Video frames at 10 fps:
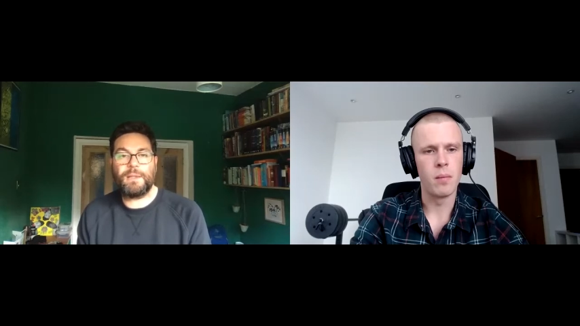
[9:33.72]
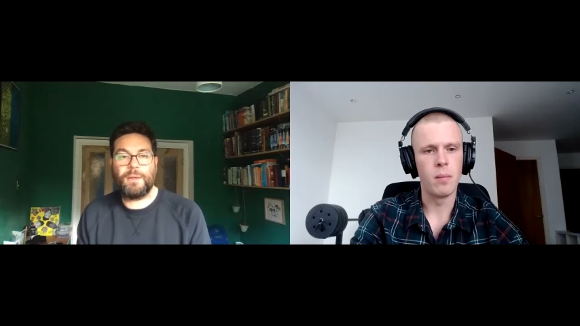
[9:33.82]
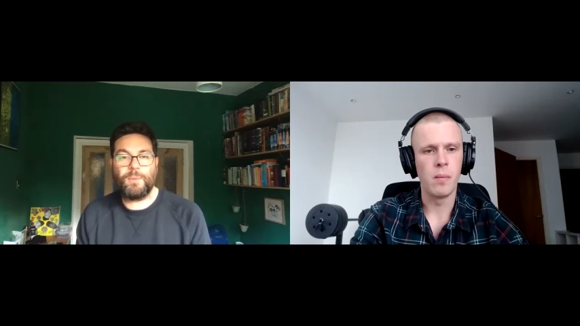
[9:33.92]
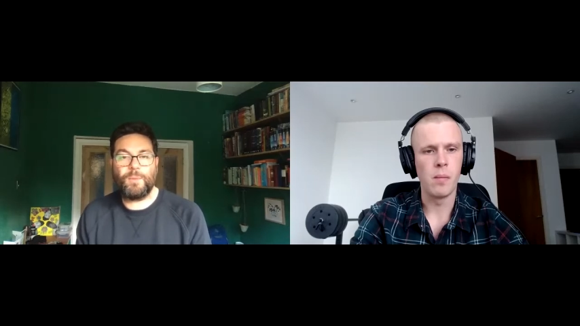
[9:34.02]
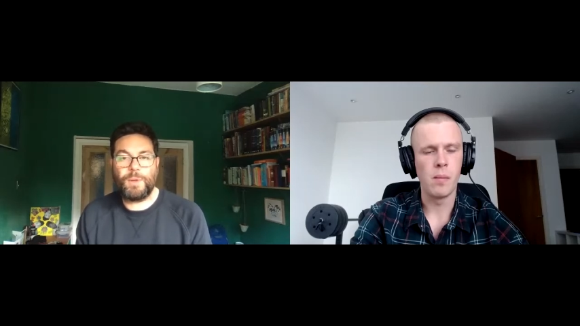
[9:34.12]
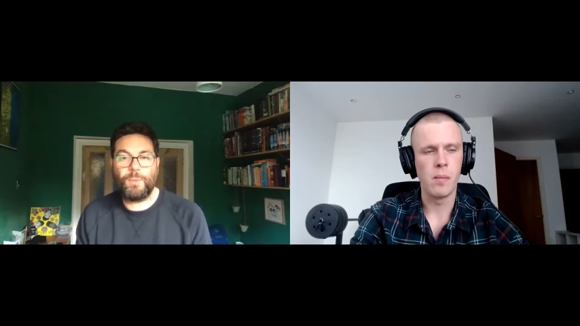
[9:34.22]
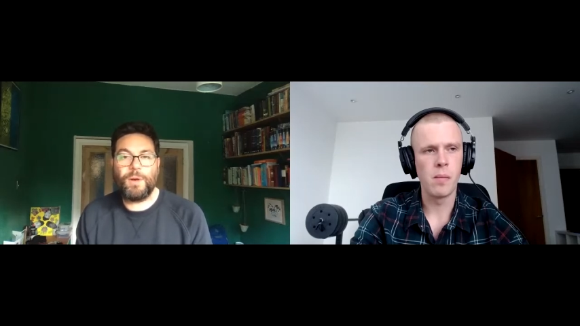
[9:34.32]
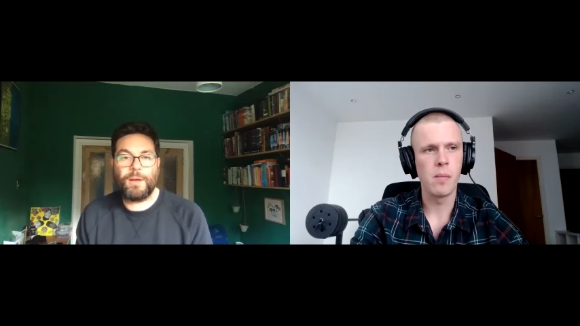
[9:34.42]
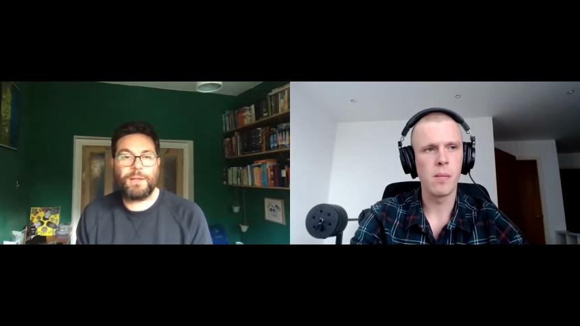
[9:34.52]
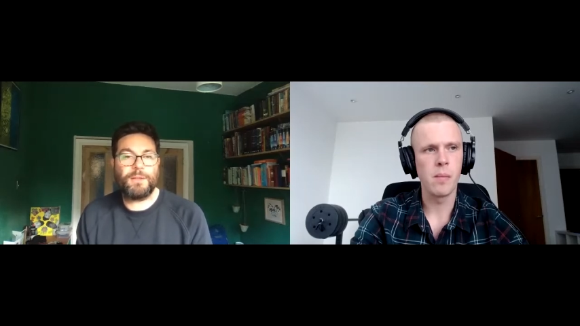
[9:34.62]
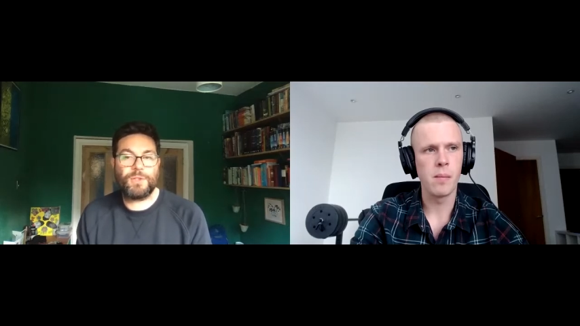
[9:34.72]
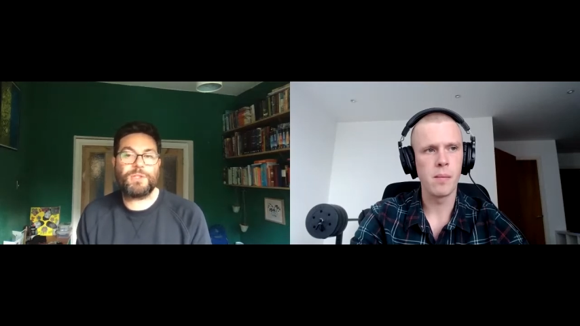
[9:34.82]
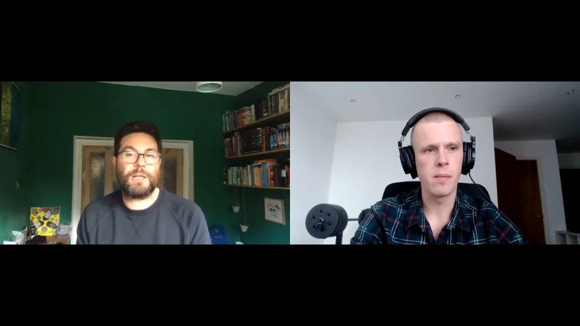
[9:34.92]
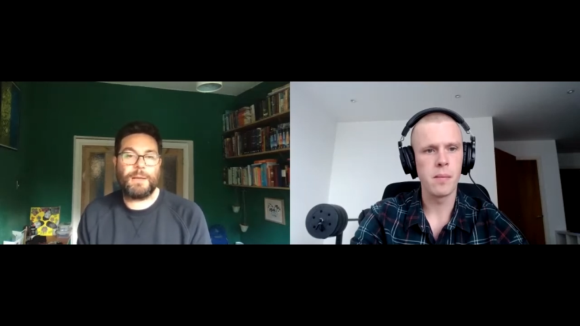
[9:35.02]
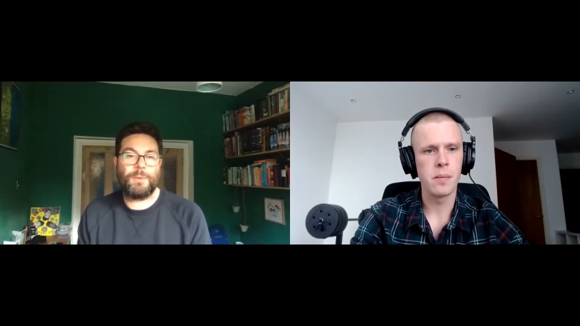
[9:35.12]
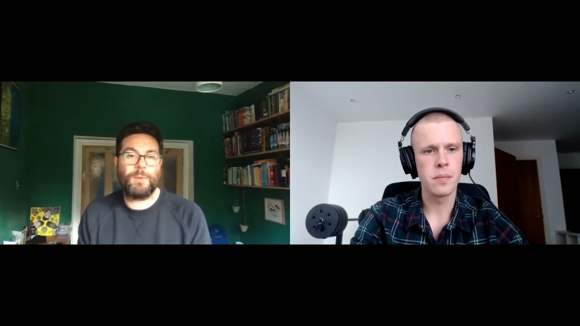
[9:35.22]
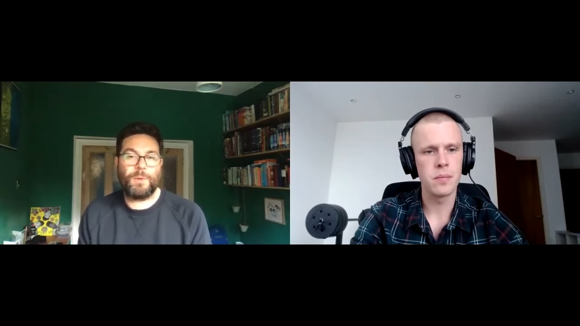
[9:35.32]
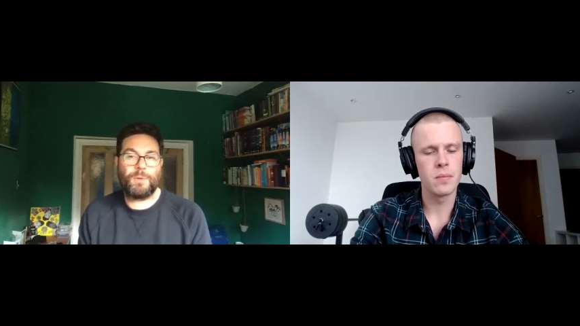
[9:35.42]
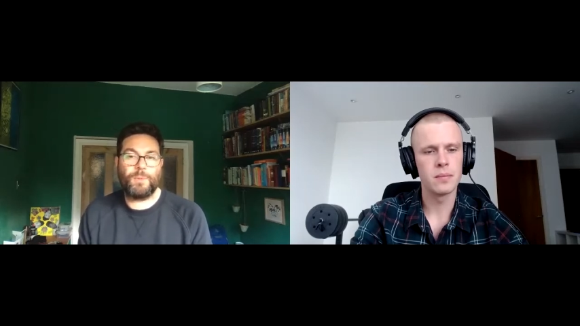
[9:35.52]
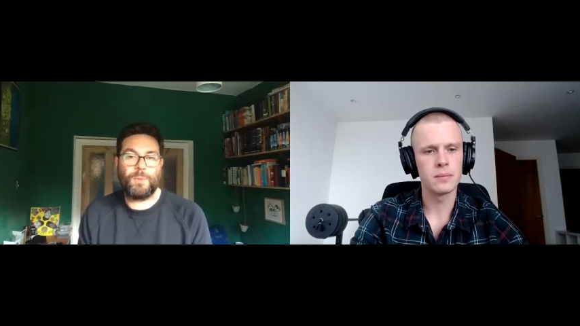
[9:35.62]
Speaker 1: that we work just like we
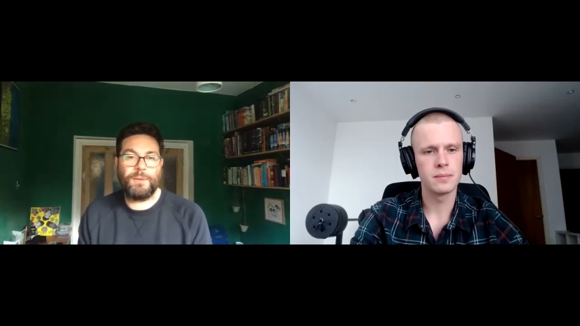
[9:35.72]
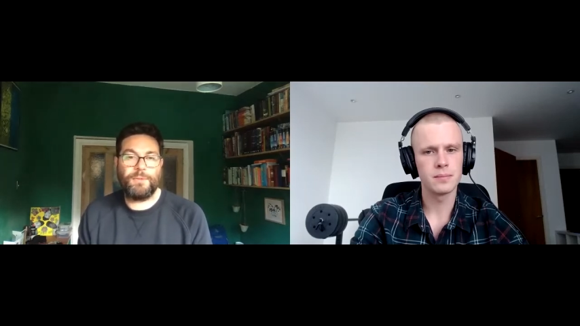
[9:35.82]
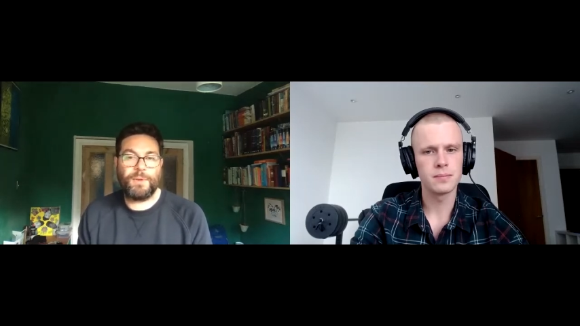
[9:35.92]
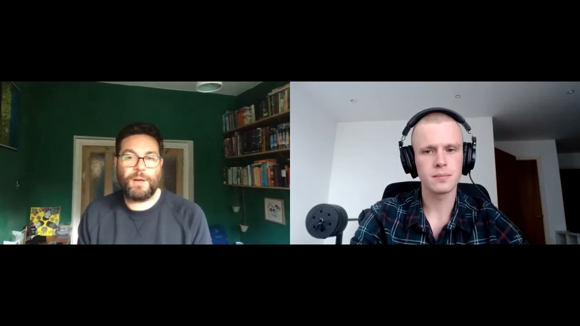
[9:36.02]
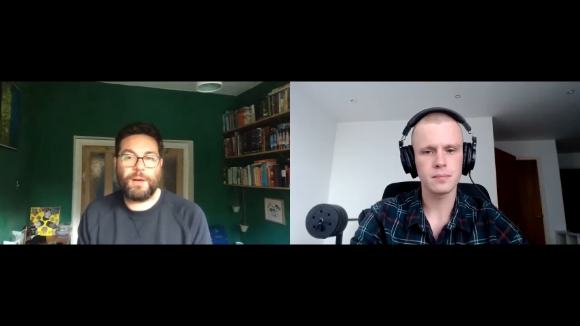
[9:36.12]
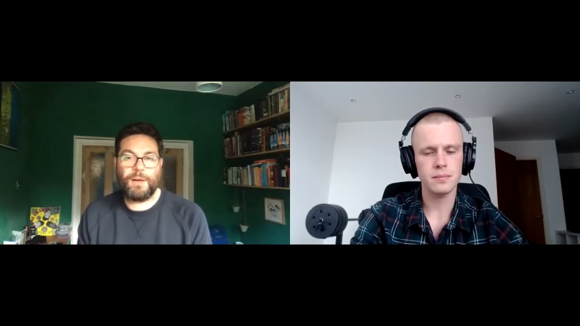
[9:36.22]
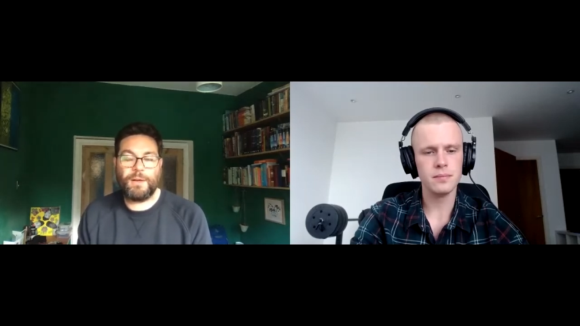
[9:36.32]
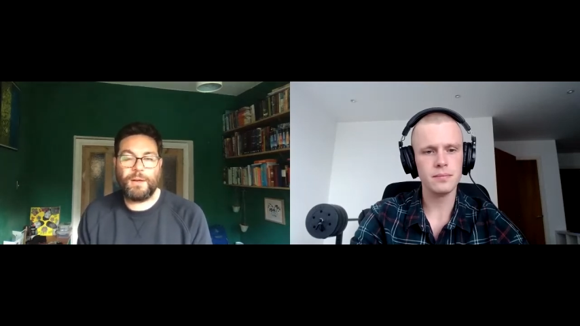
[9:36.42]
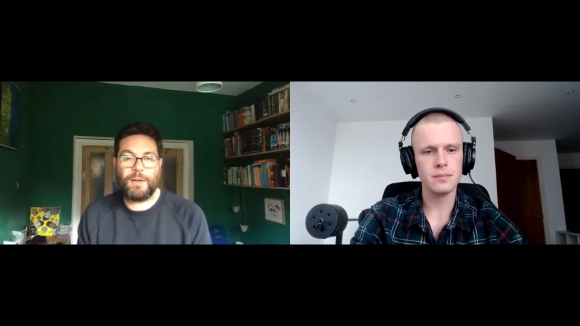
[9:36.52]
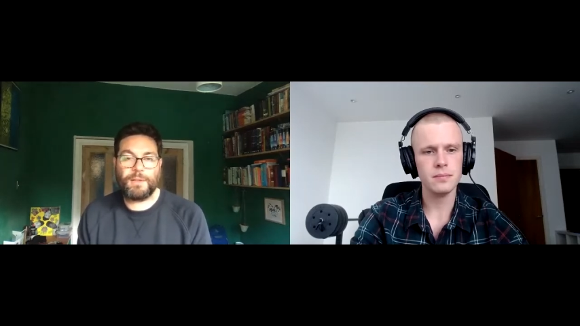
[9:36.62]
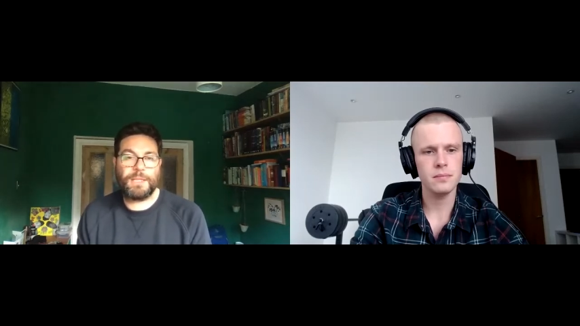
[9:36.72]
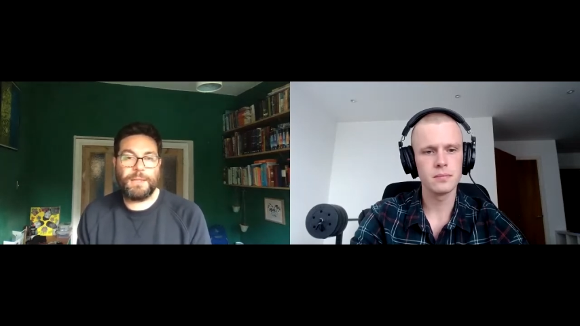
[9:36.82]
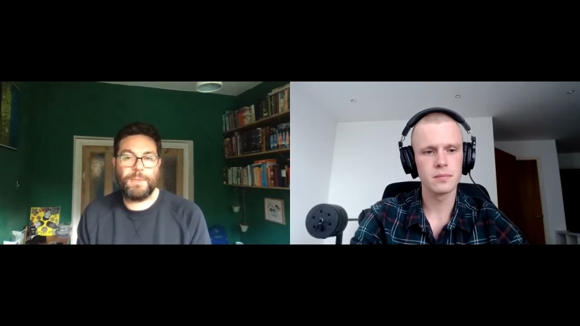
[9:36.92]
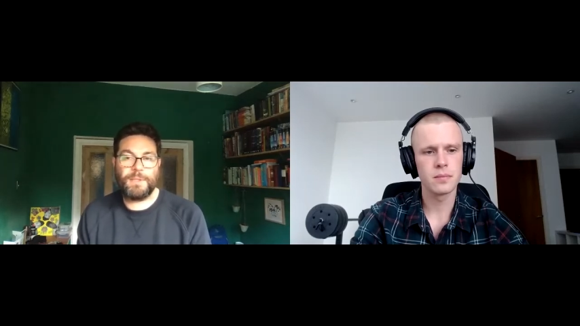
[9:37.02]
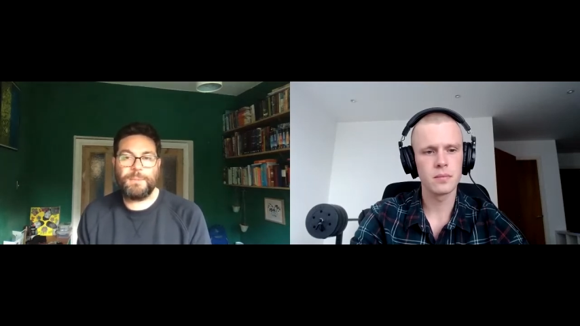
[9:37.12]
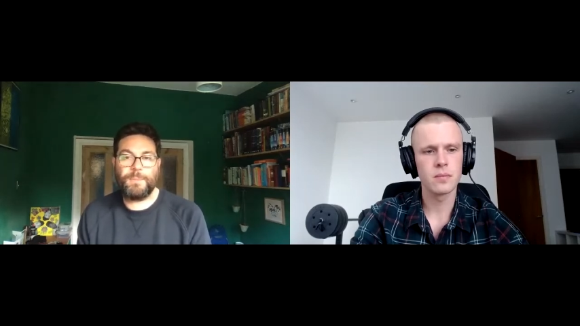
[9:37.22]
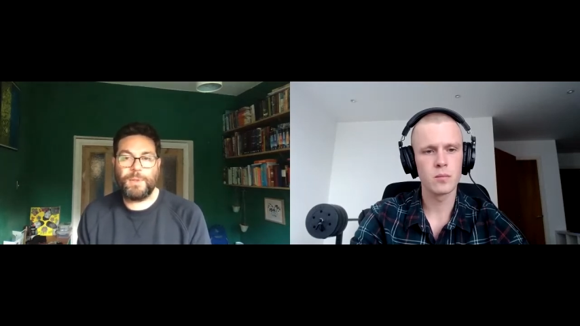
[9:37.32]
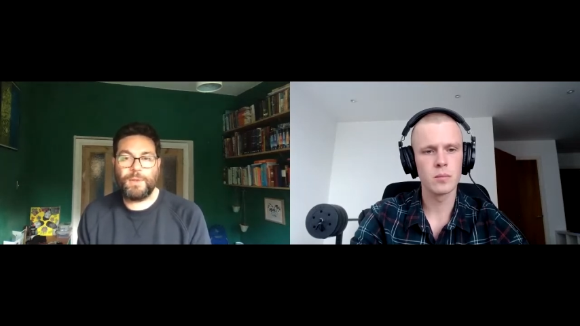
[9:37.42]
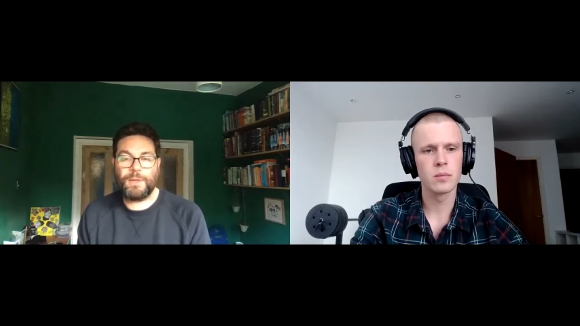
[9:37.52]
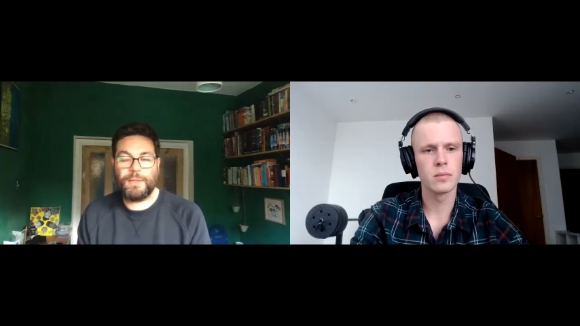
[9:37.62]
would with our, our team that's
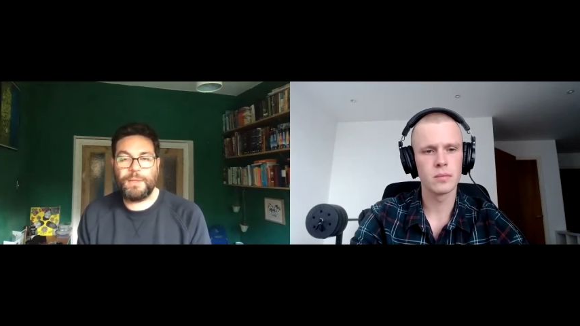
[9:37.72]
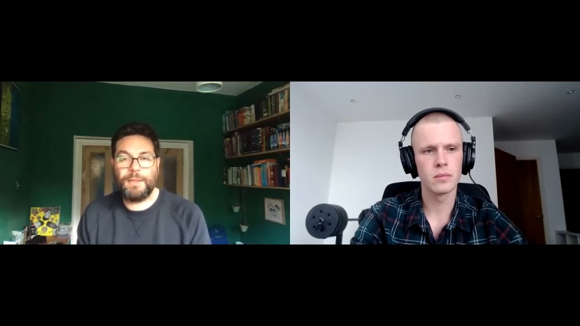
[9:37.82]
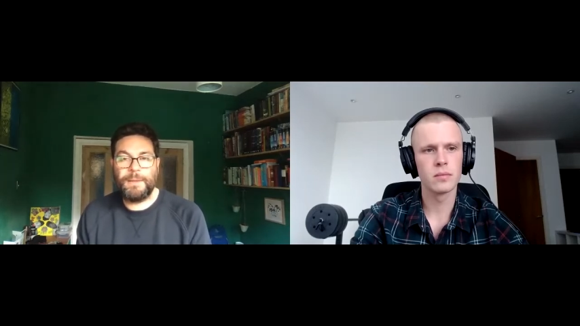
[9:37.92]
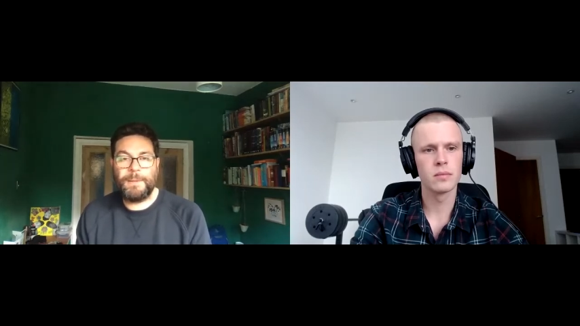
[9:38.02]
employed.